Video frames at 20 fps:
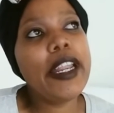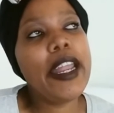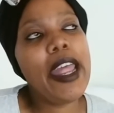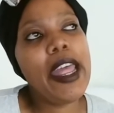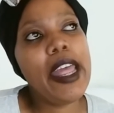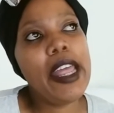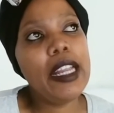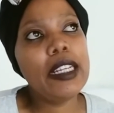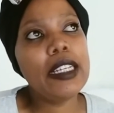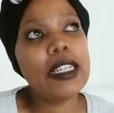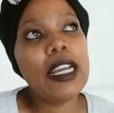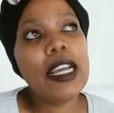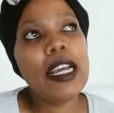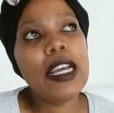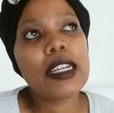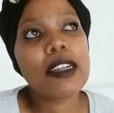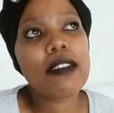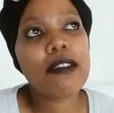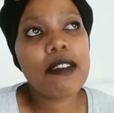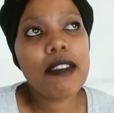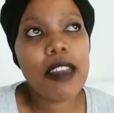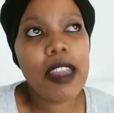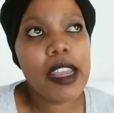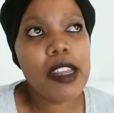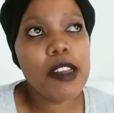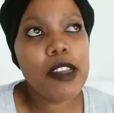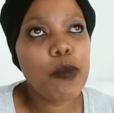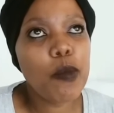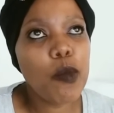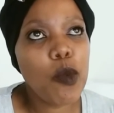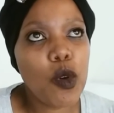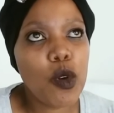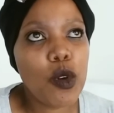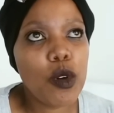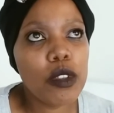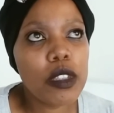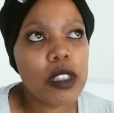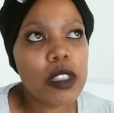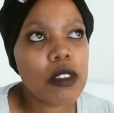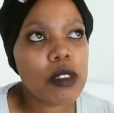and create
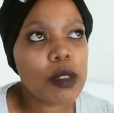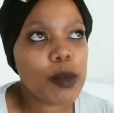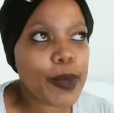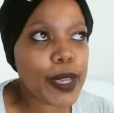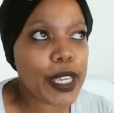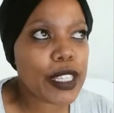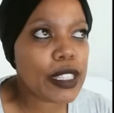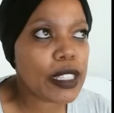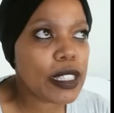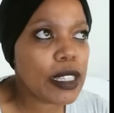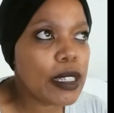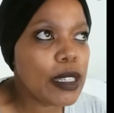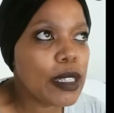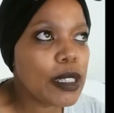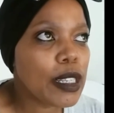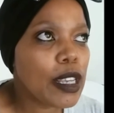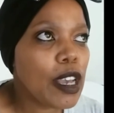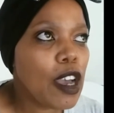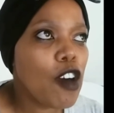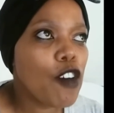more spaces